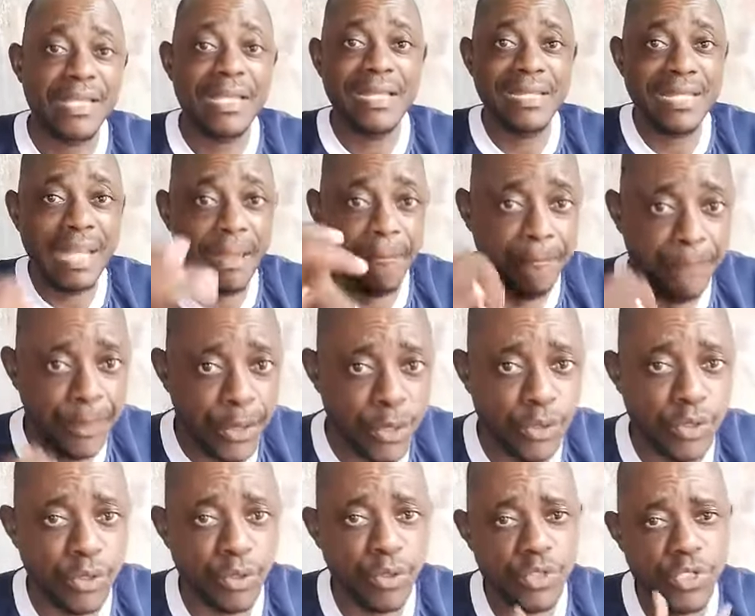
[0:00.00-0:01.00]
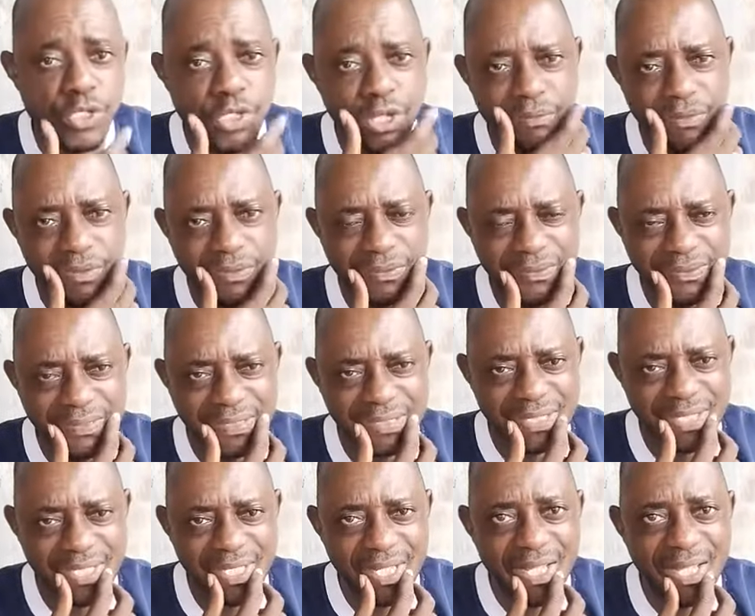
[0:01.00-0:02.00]
They build Osiomo.
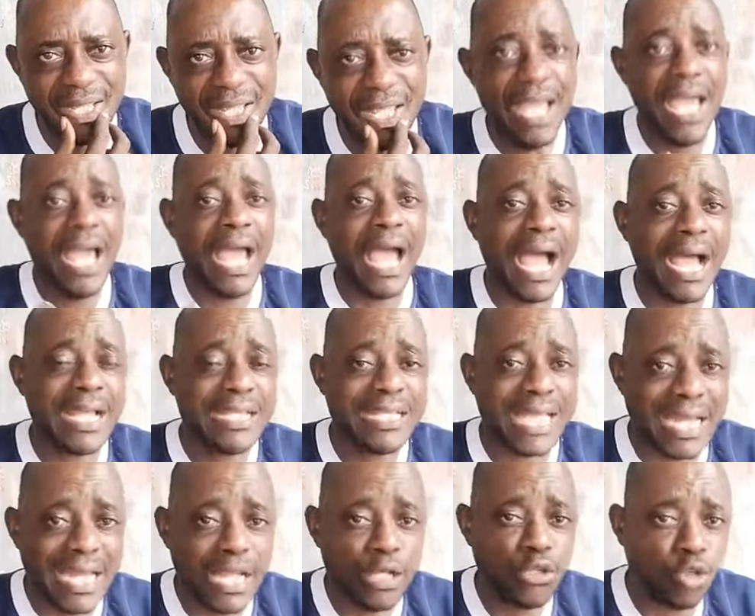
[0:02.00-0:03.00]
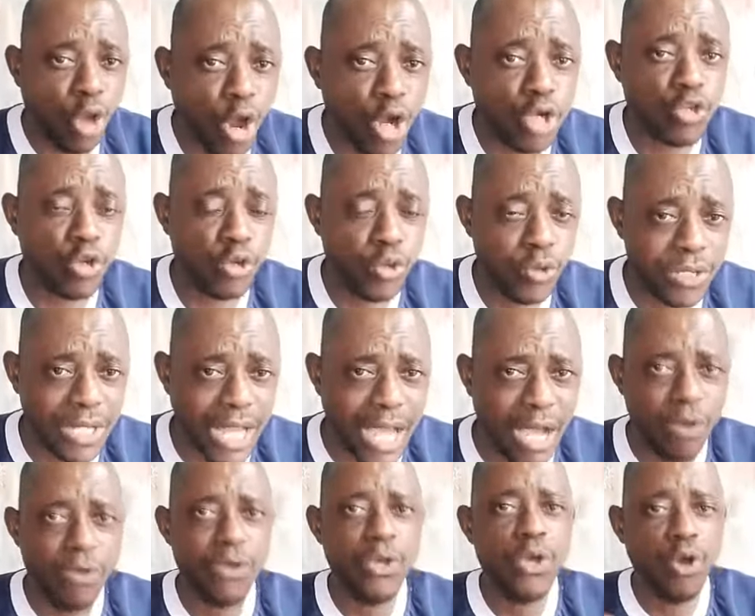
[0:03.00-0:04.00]
As I talk to you
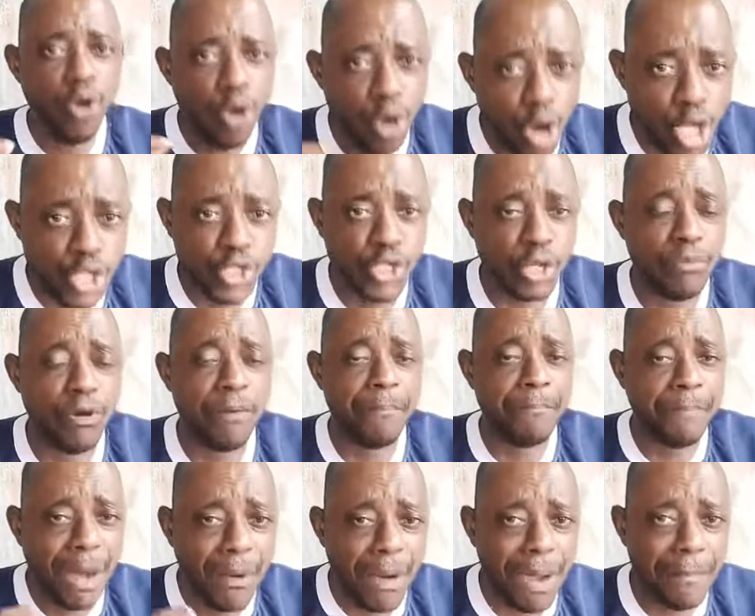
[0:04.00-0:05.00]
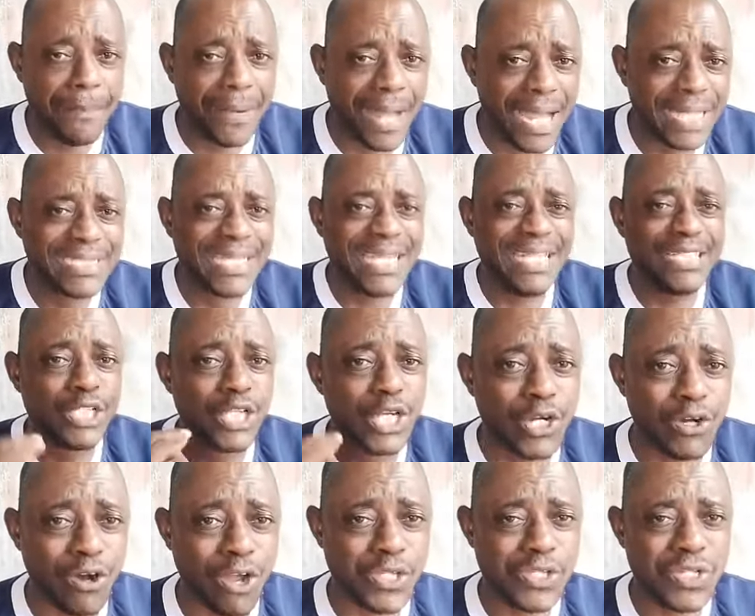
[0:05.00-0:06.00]
now, Osiomo power plant is
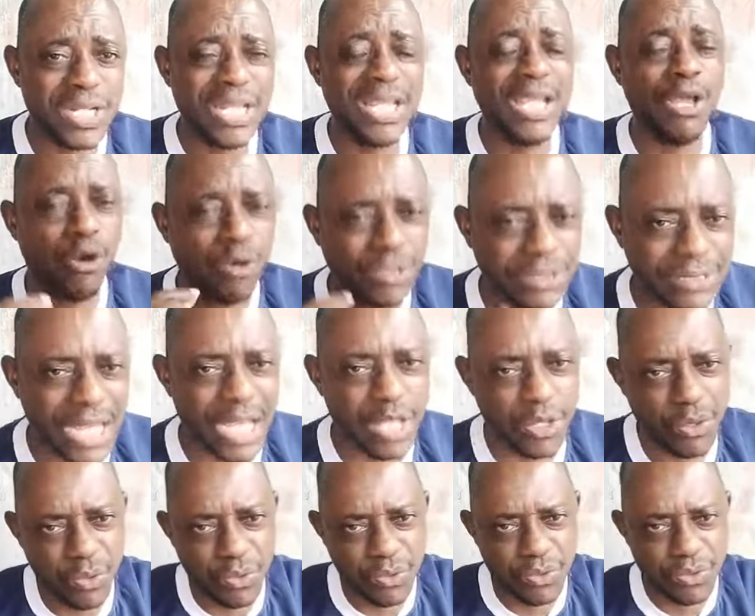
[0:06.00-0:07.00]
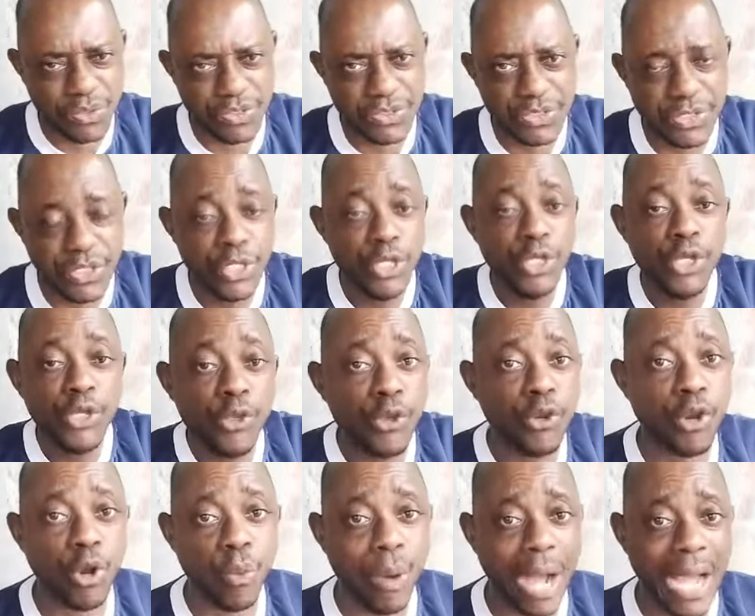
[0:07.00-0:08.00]
grossly underused. You
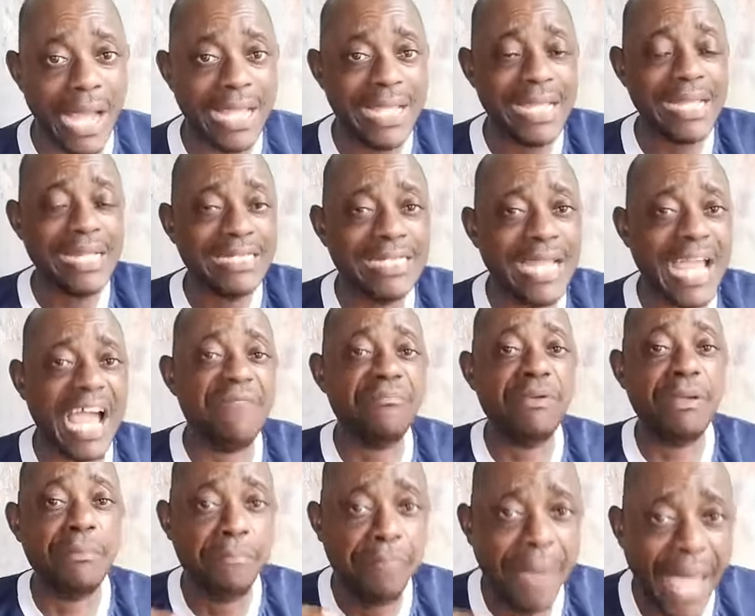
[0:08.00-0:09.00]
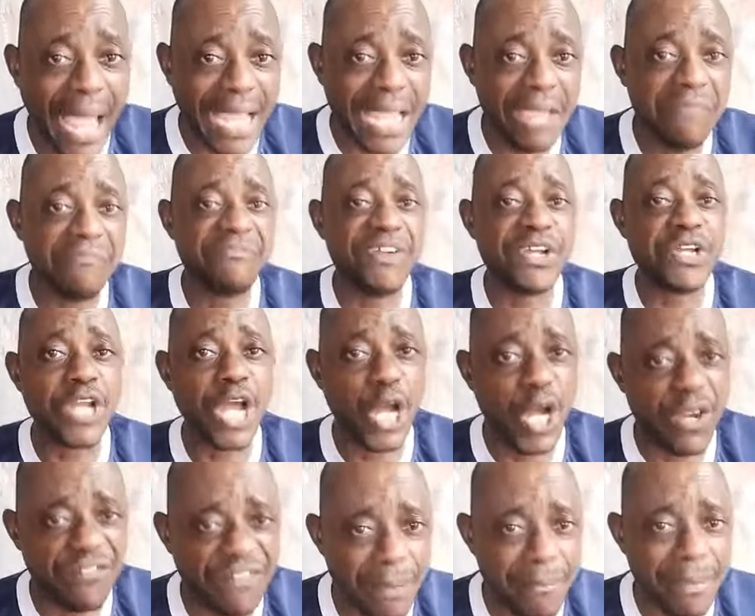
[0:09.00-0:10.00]
know why? They have been begging federal
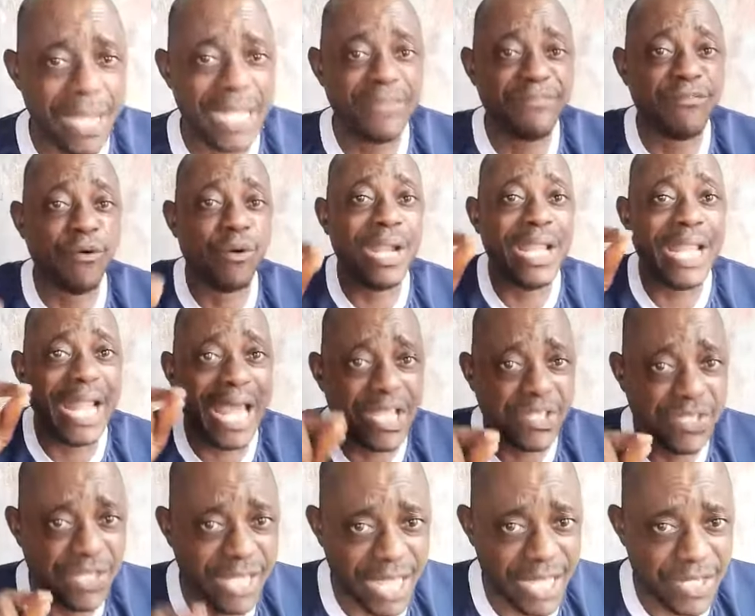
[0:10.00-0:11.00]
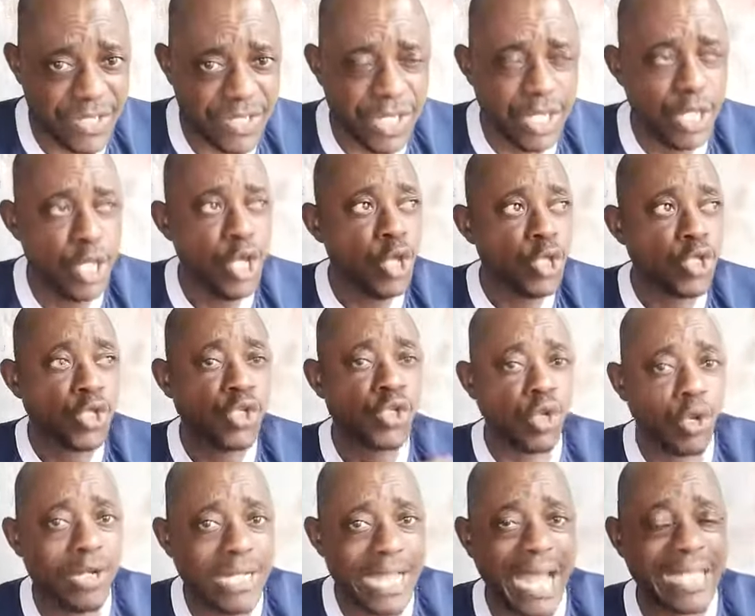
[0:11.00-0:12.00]
government for license so
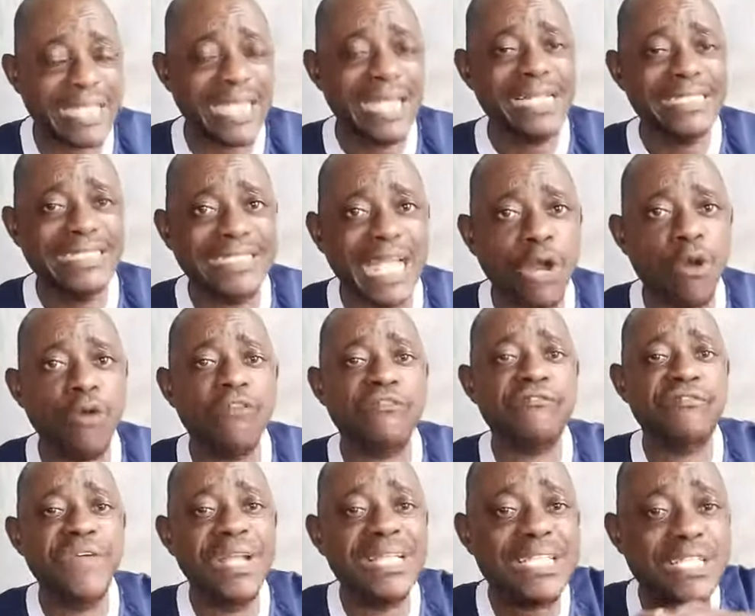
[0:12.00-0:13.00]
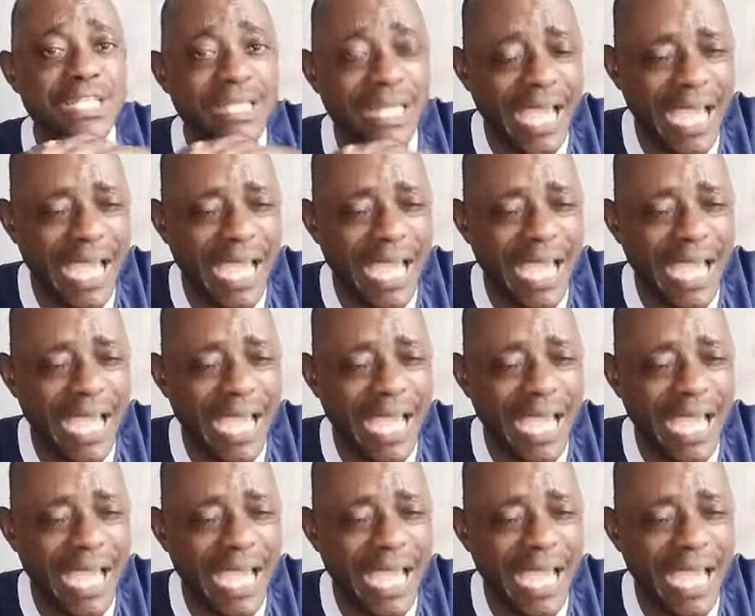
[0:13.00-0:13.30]
that they go fit